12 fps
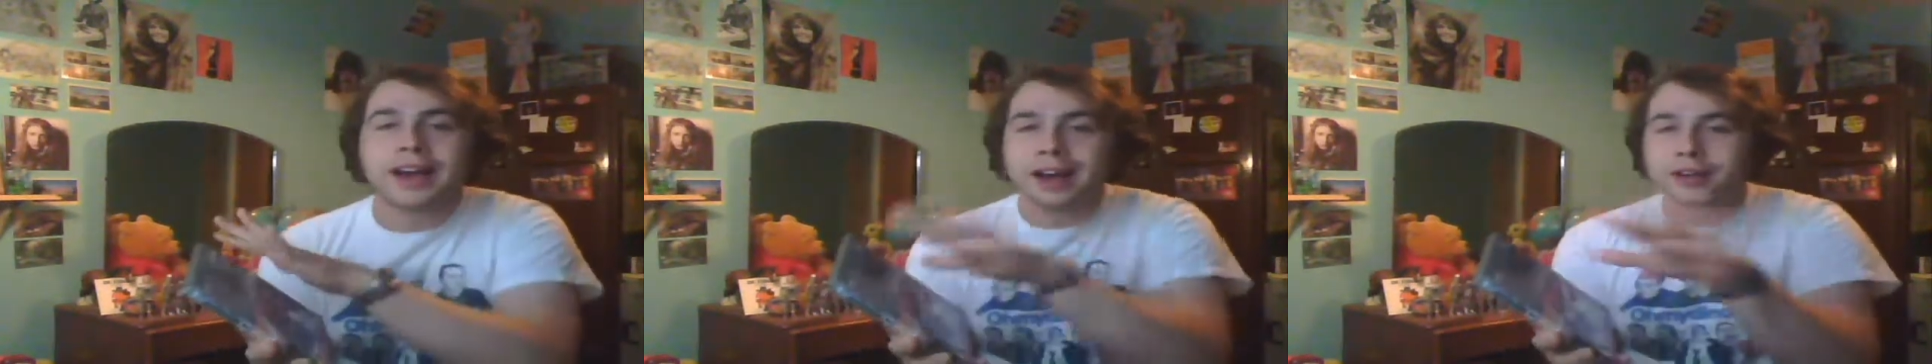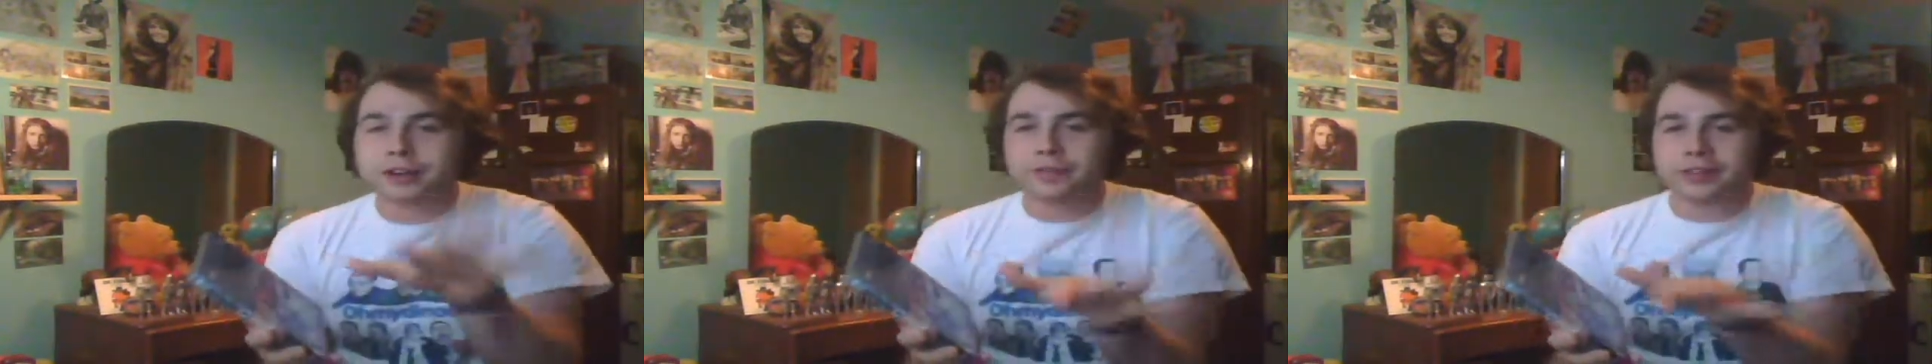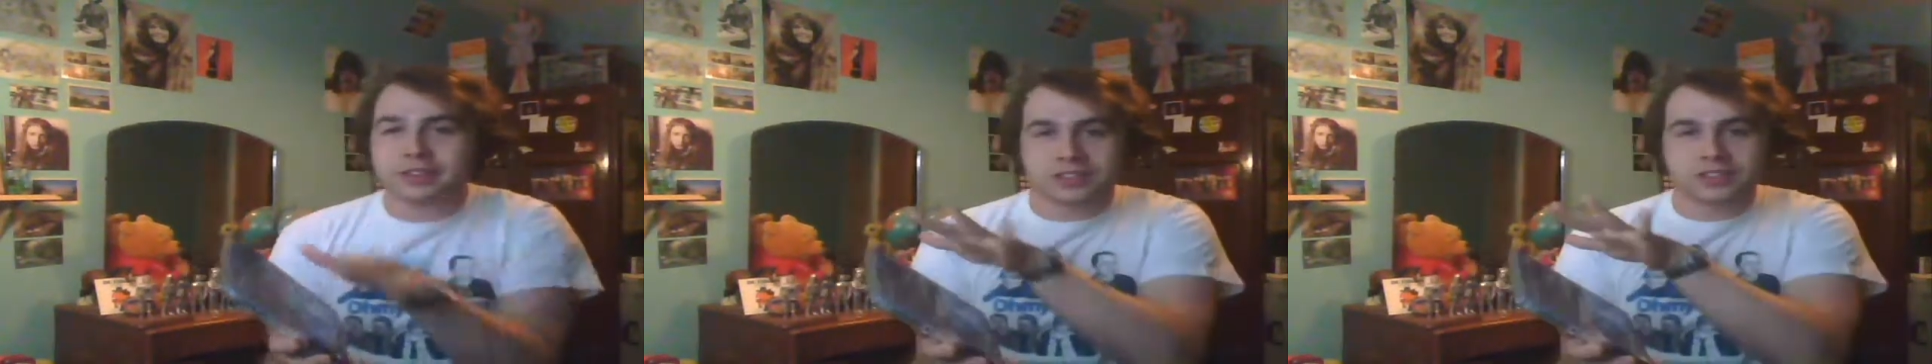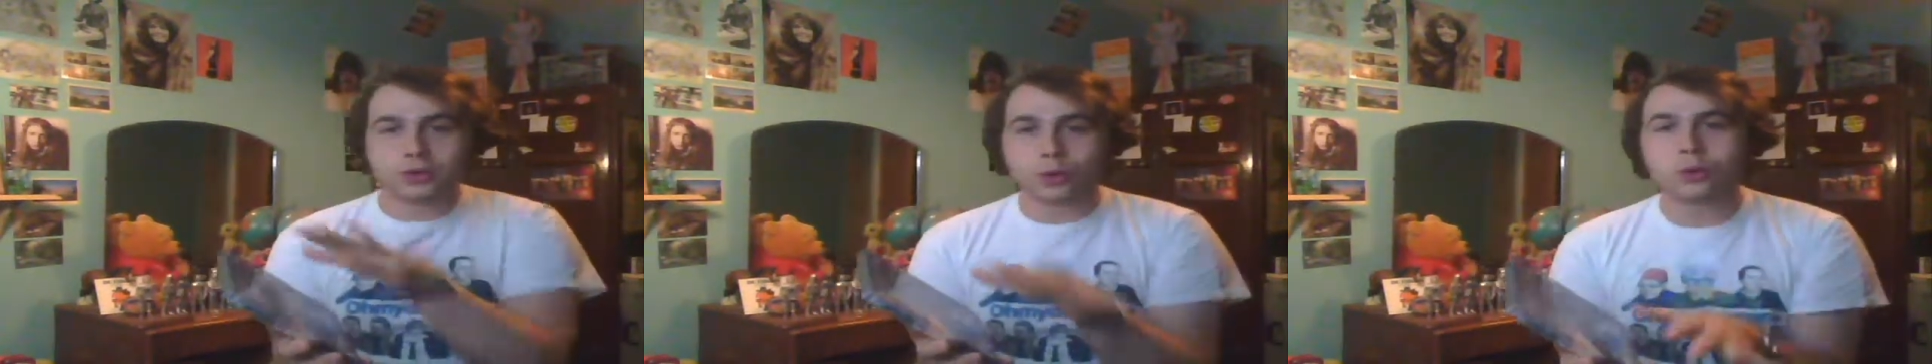out of
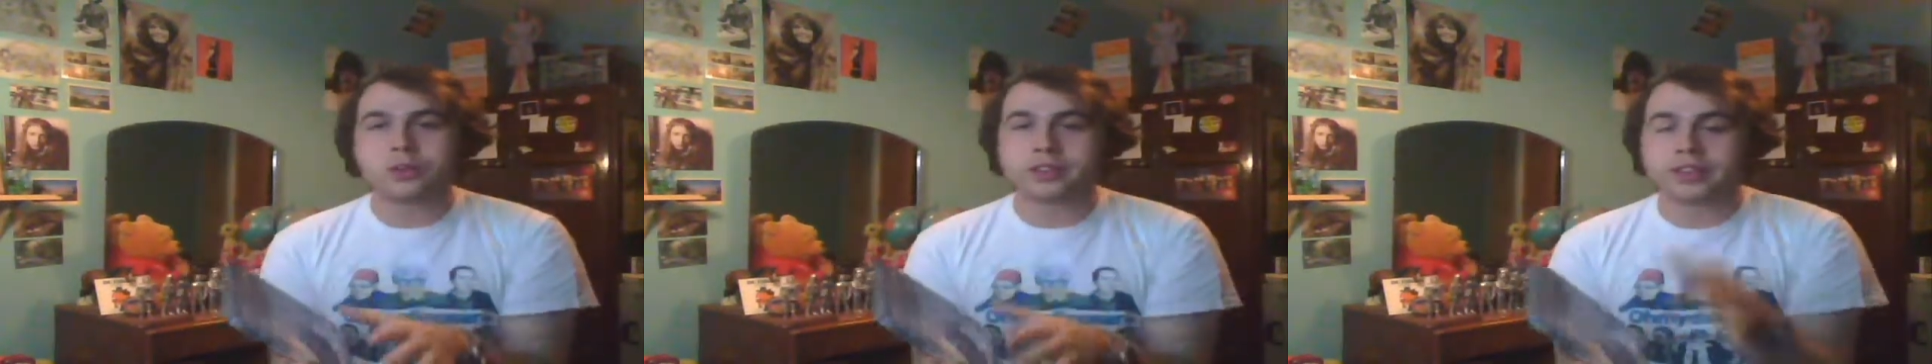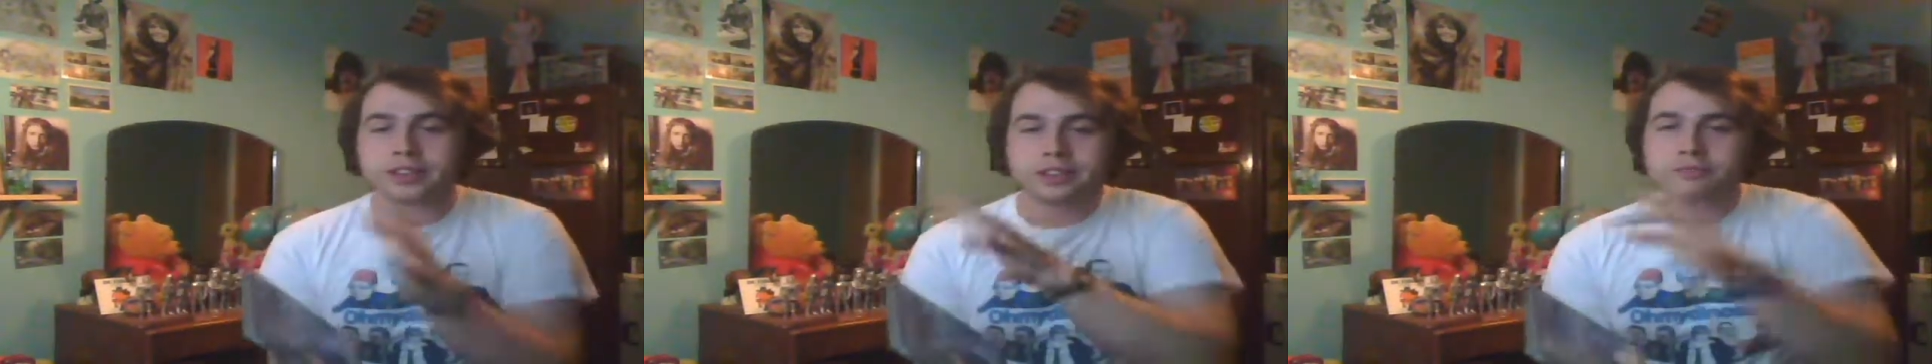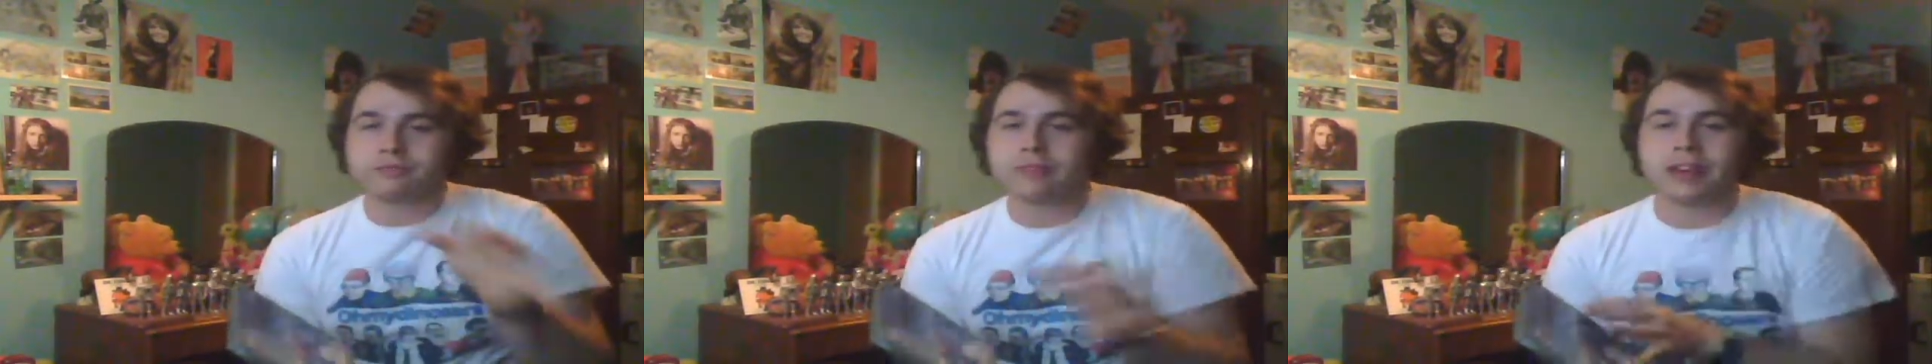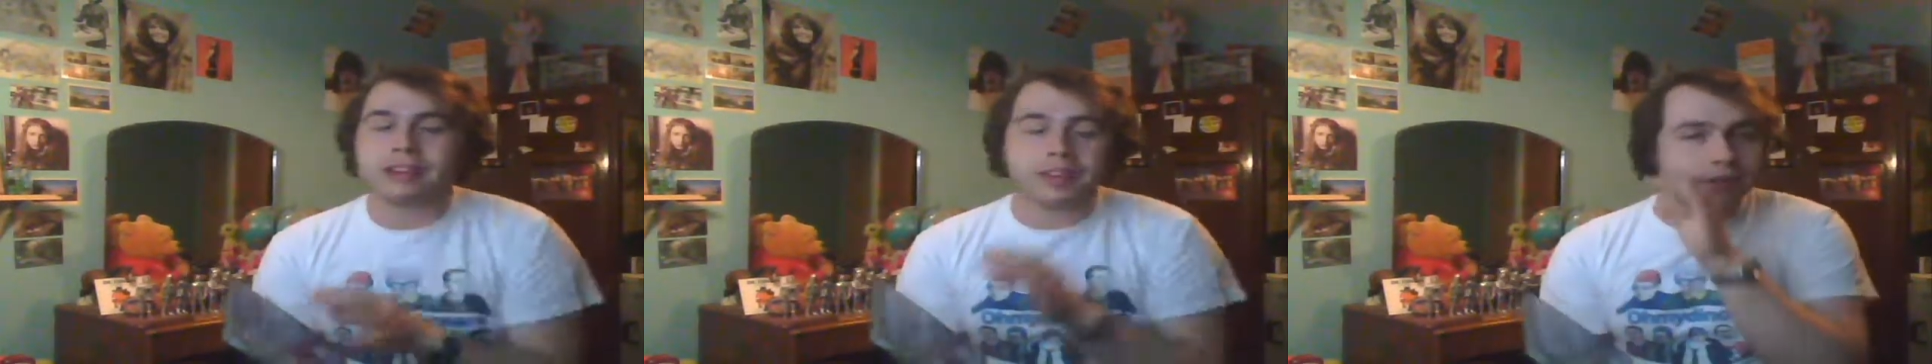its holding, and it's
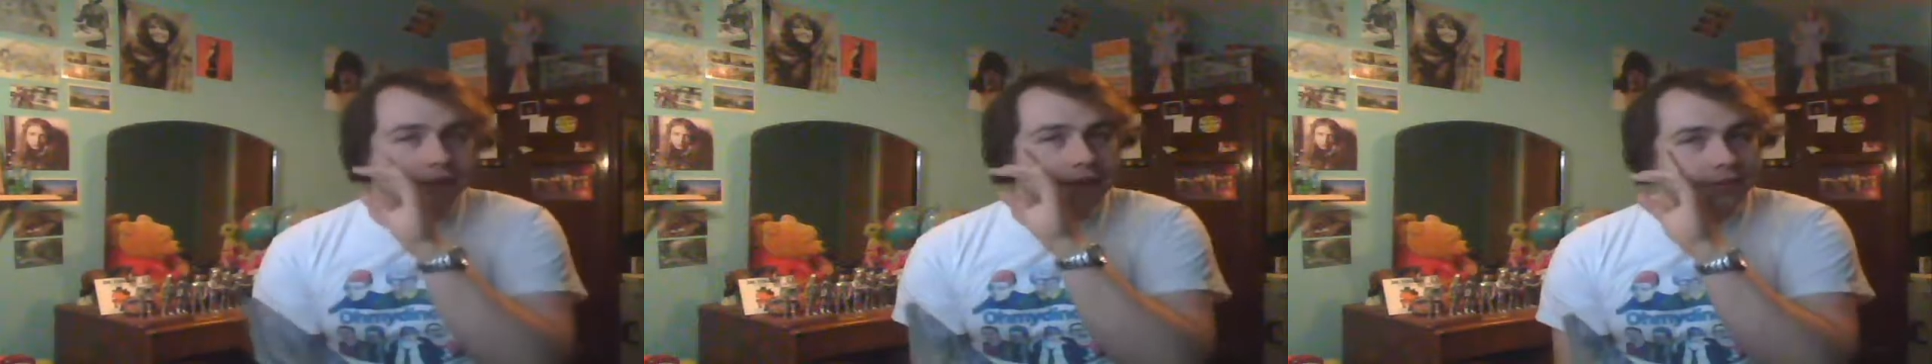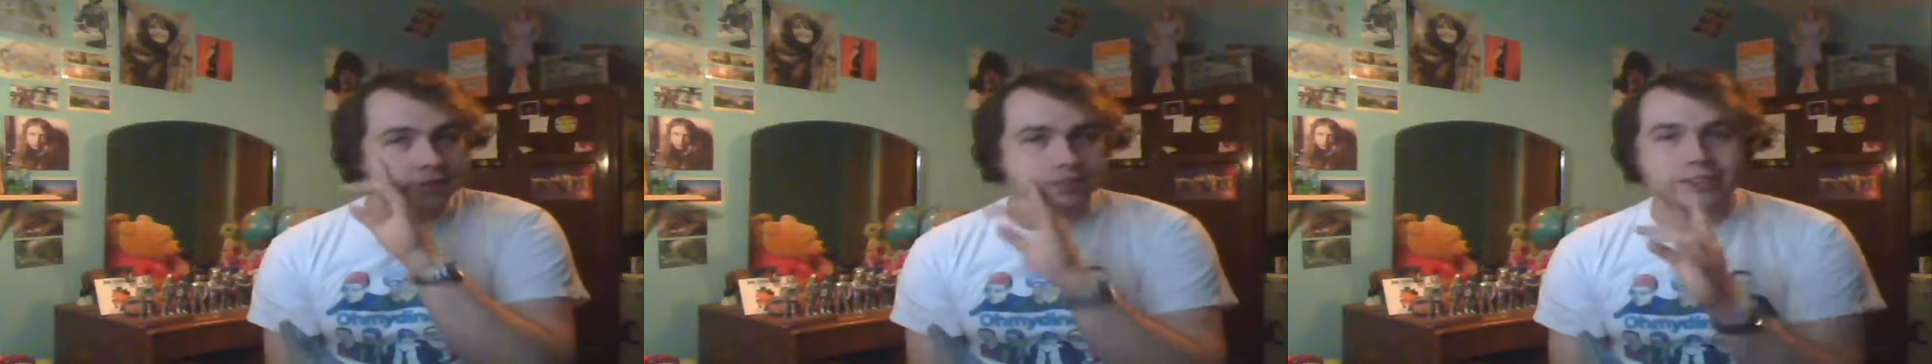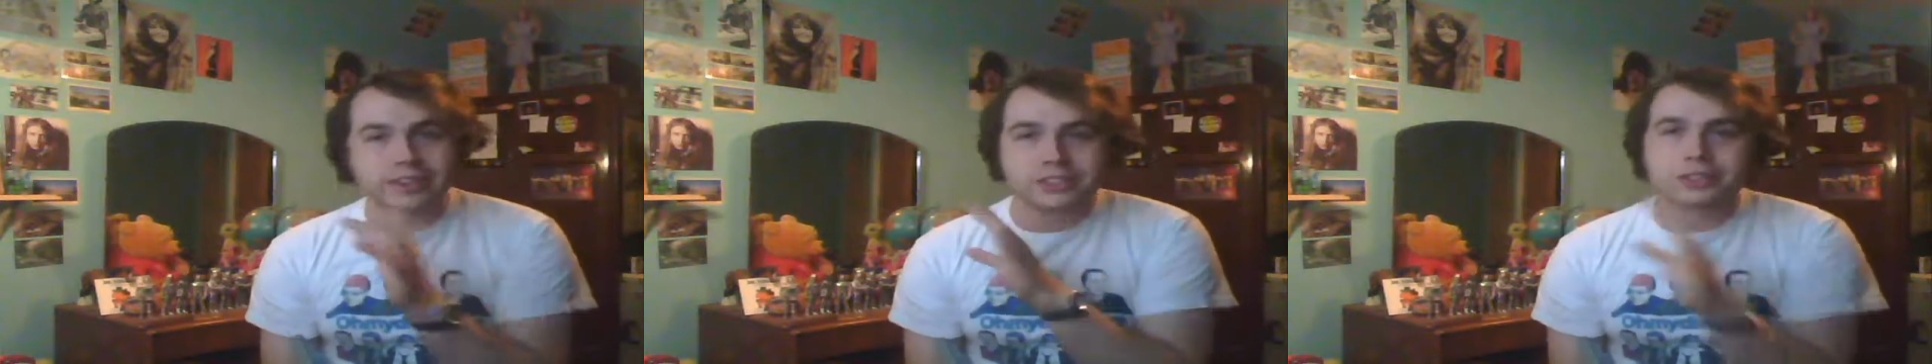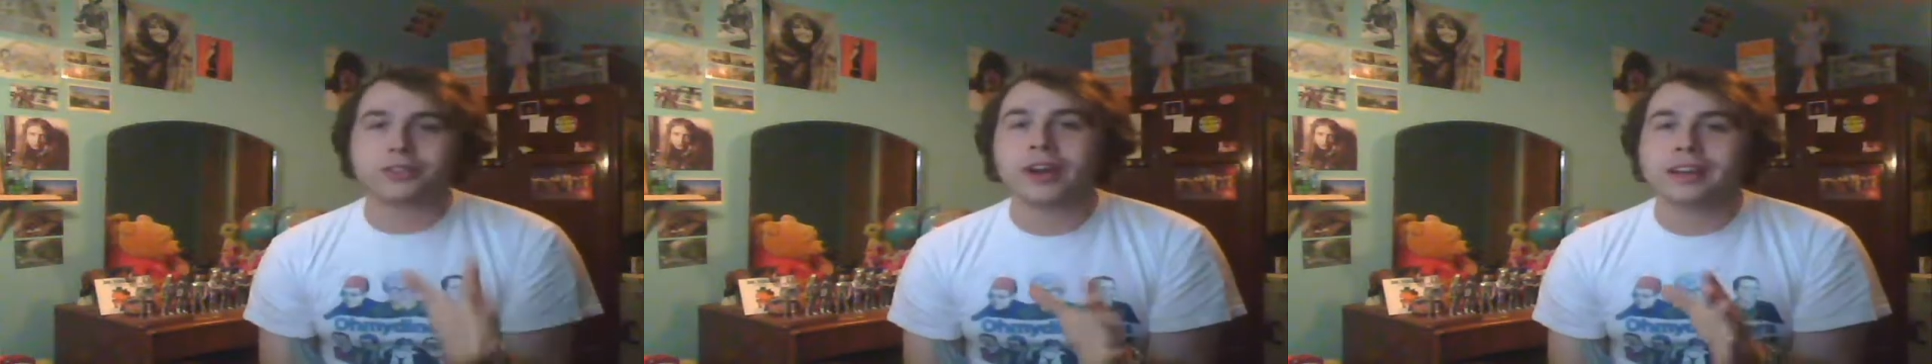rattling around. It's going to get
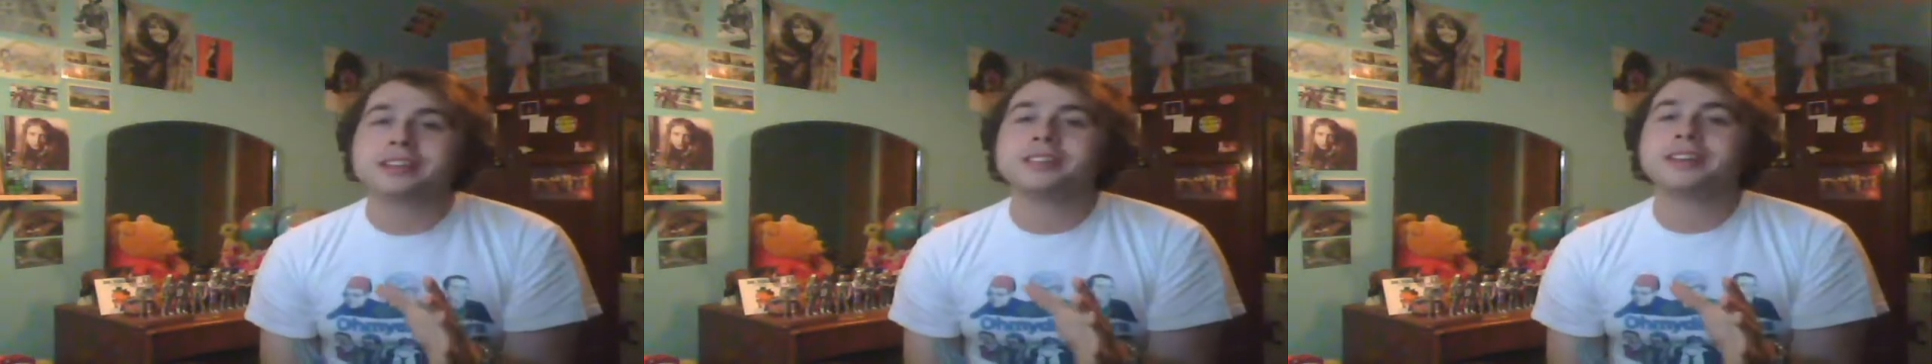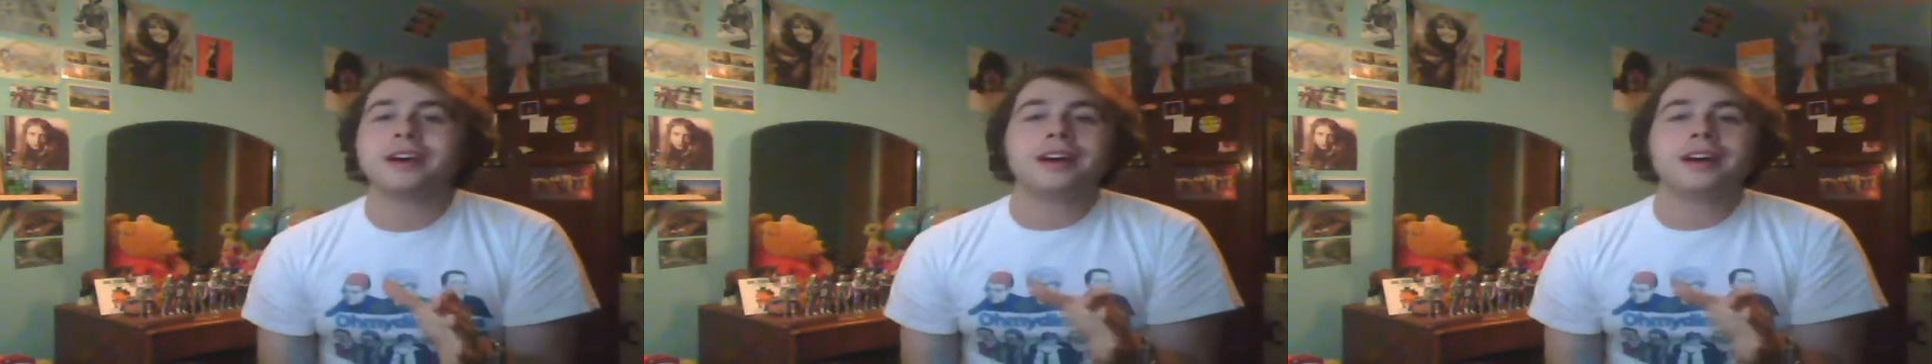scratched.